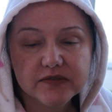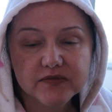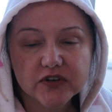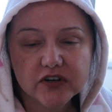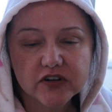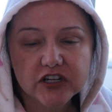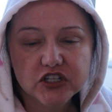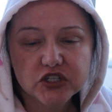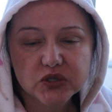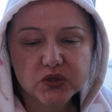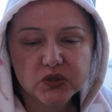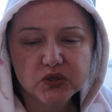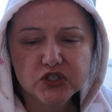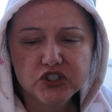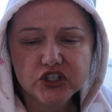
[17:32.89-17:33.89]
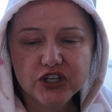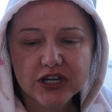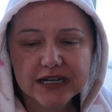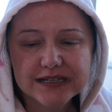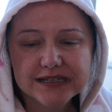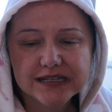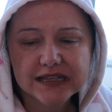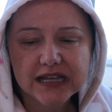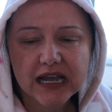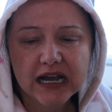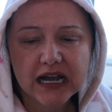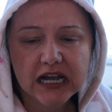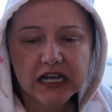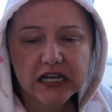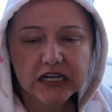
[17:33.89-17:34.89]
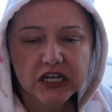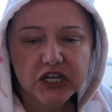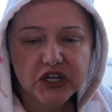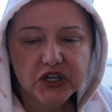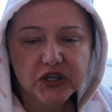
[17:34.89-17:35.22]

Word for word: I've already told you guys that.